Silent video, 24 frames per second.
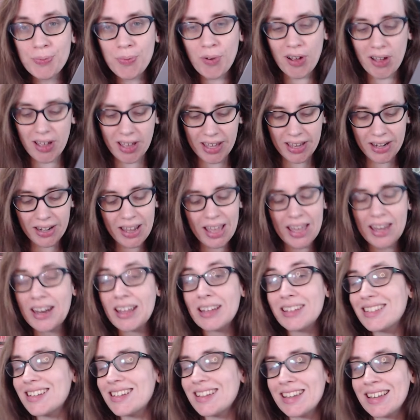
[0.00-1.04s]
1,
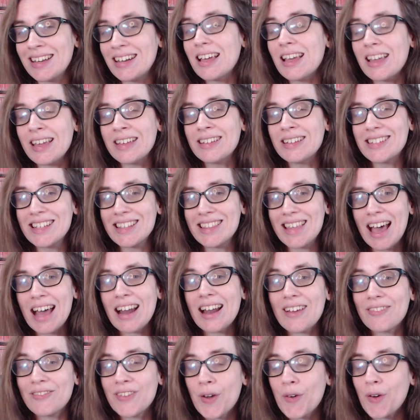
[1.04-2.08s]
and into that
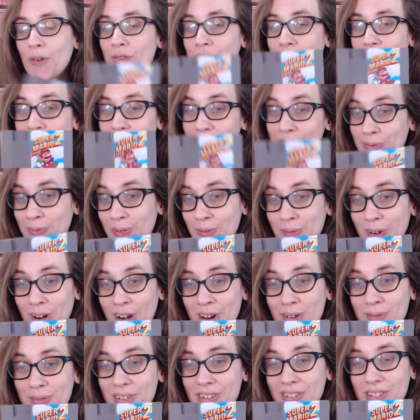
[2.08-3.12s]
I've never finished Super
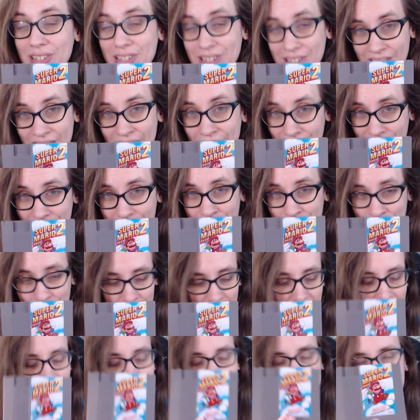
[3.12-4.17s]
Mario Bros. 2.
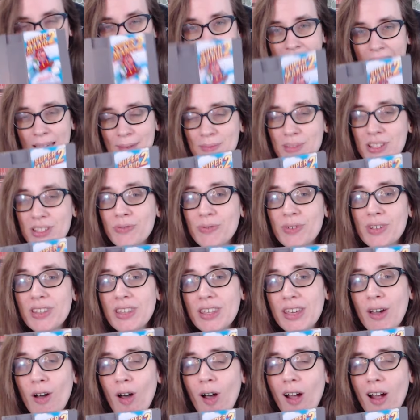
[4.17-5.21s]
This game is
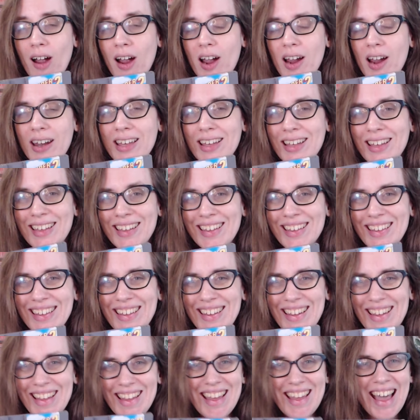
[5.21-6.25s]
really hard.
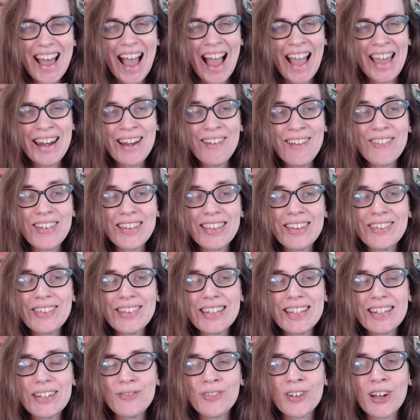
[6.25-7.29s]
I had a really,
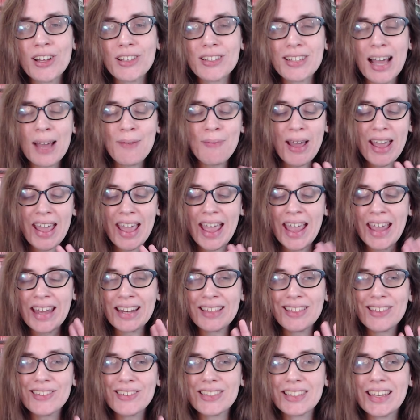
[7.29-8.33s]
really difficult time. I hated
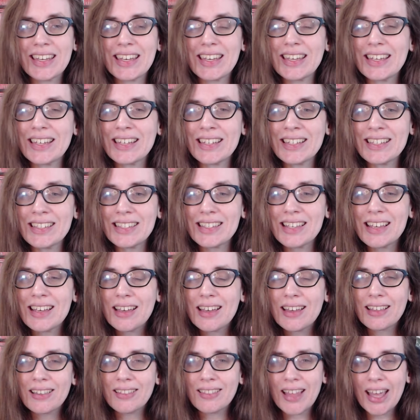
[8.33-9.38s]
those keys
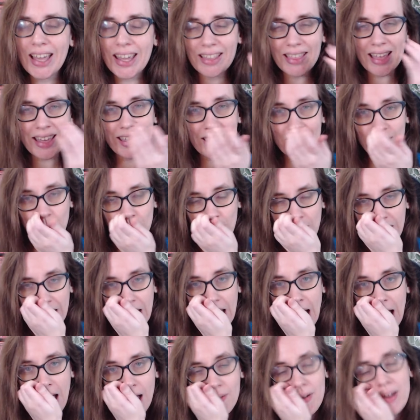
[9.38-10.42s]
like that you had to pick
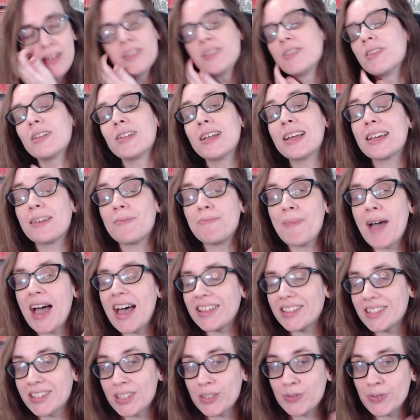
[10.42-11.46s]
up, and then the like
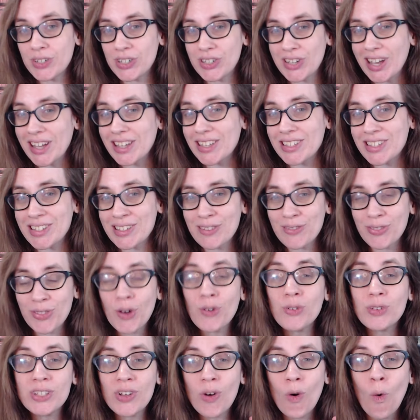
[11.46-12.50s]
masks would chase you.
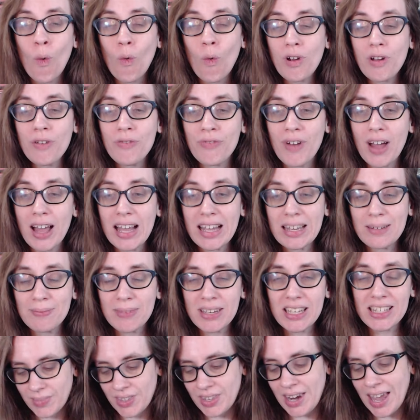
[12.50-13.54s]
Those horrified
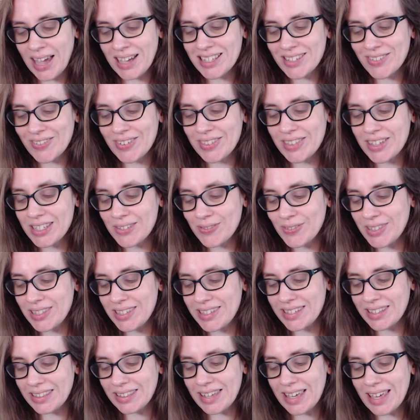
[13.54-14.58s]
me. The next one, this one's
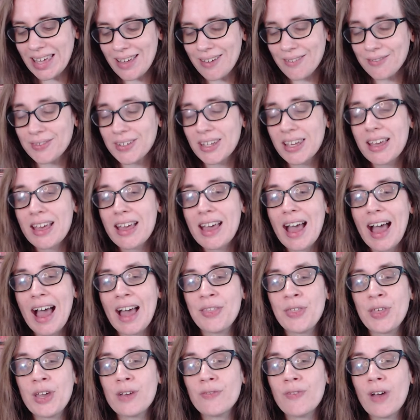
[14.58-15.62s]
sleeved. I
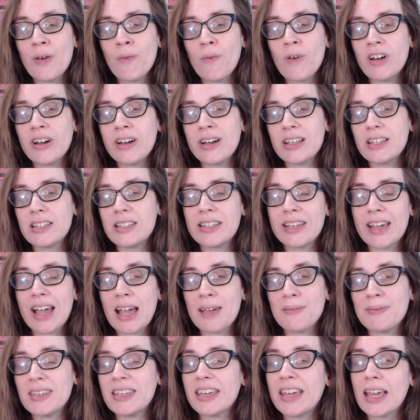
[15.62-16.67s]
think if I wanted a
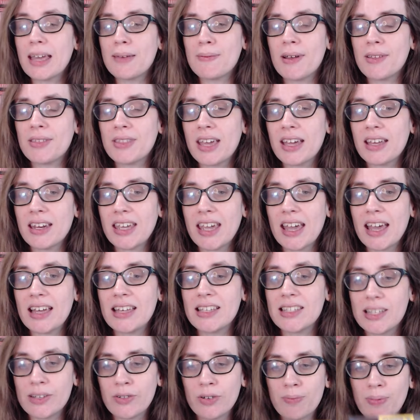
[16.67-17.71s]
CIV game on the
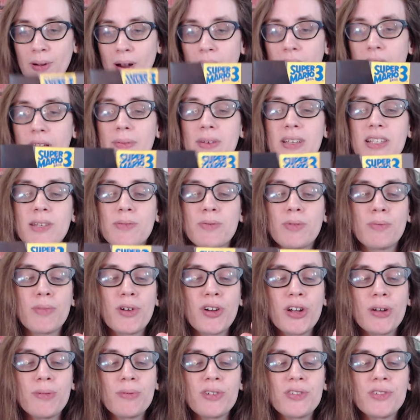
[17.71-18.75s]
NES, it would probably be Super
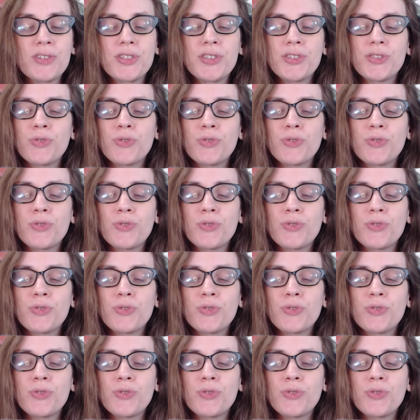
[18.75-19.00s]
Mario Bros.